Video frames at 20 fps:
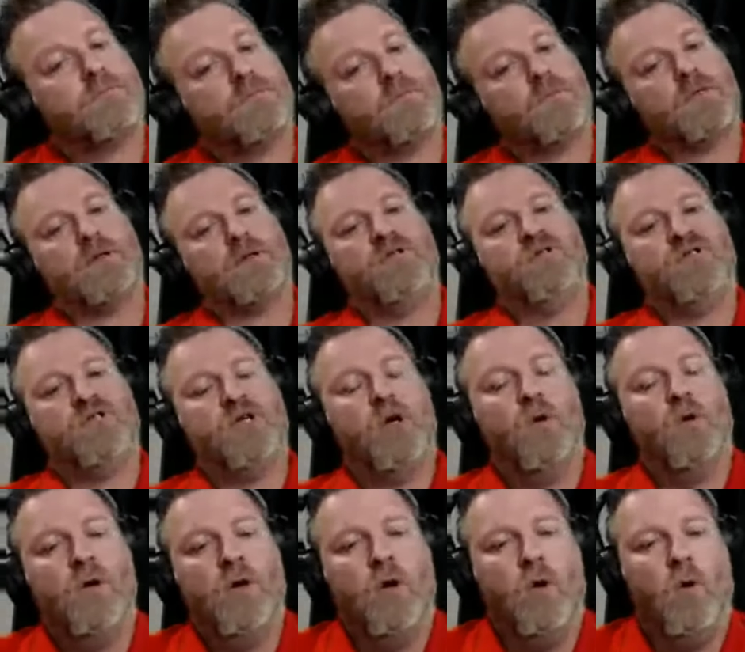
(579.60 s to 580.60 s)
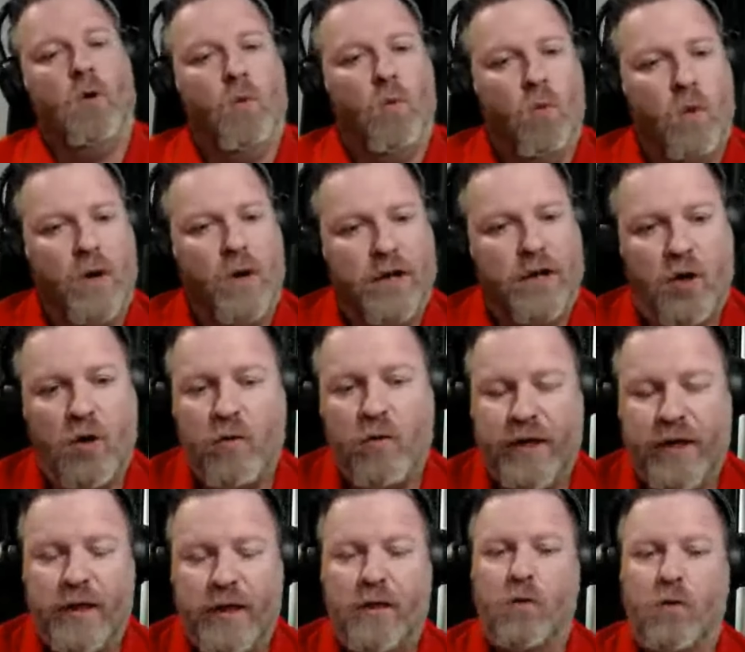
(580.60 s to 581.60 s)
So where are
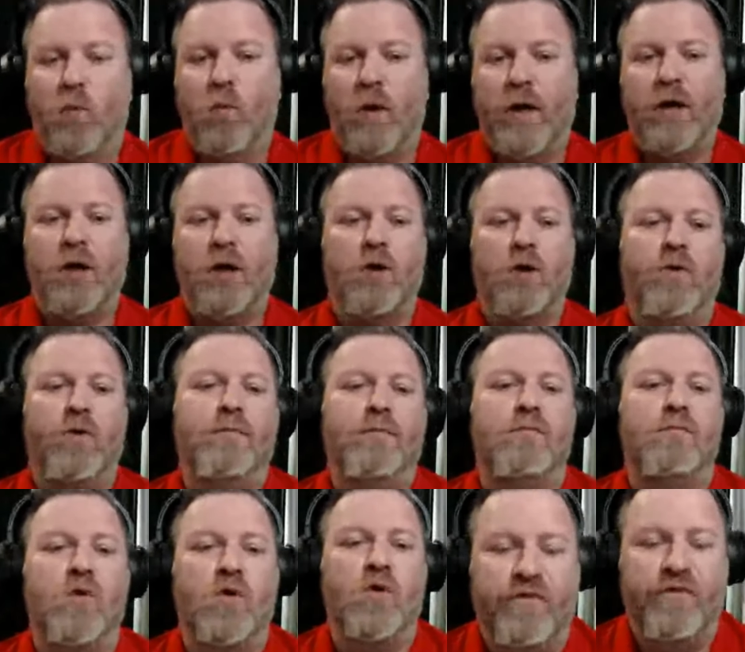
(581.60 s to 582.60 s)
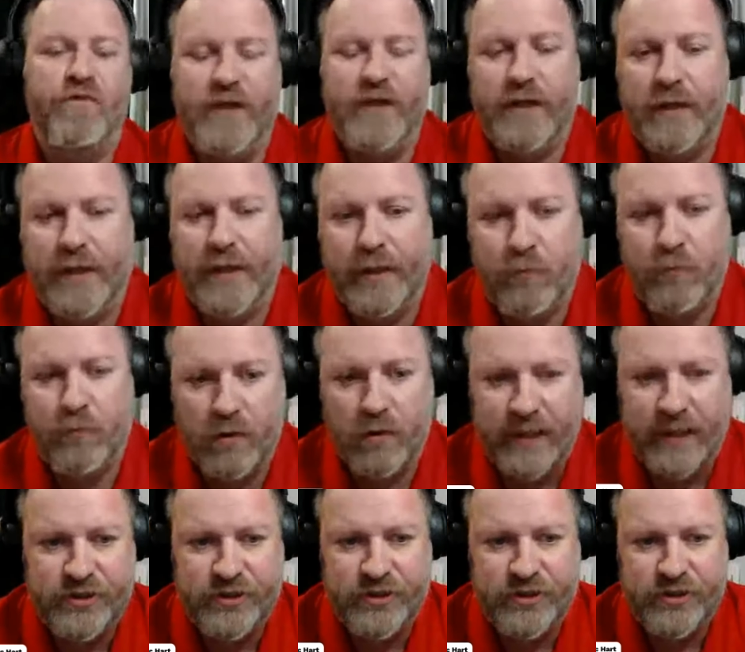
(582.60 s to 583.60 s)
we moving in
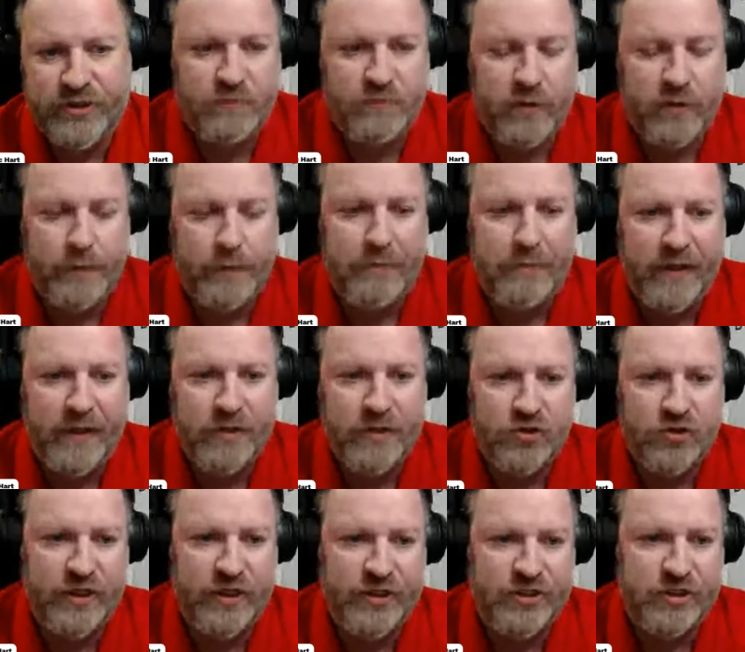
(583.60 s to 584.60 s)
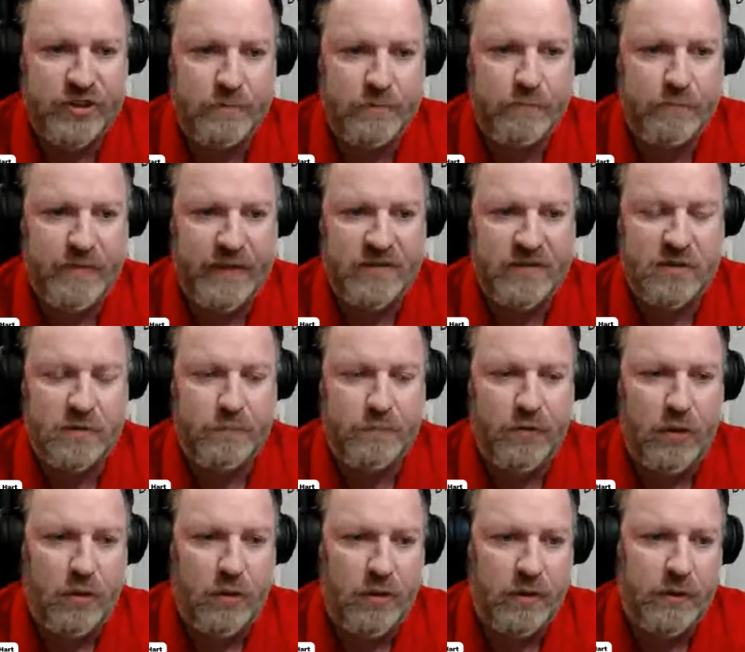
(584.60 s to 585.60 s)
relationship to the penetration based
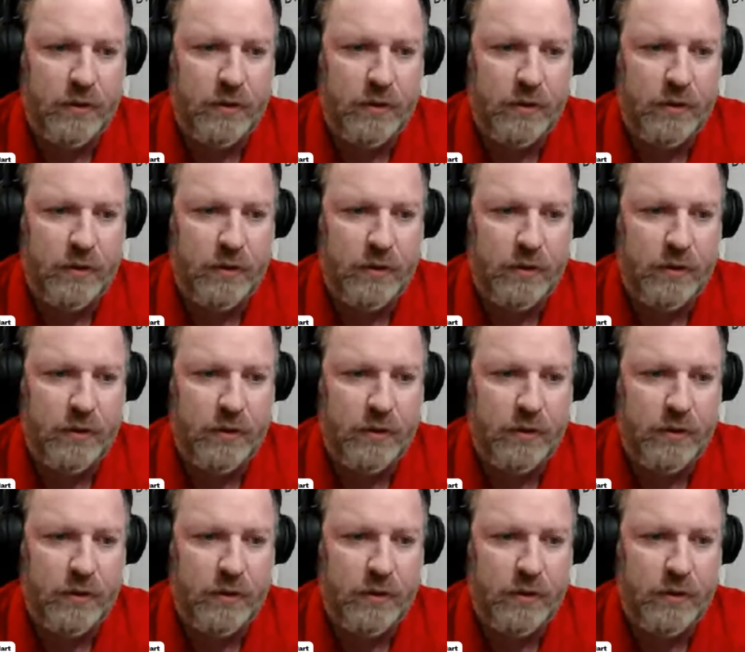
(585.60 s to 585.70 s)
upon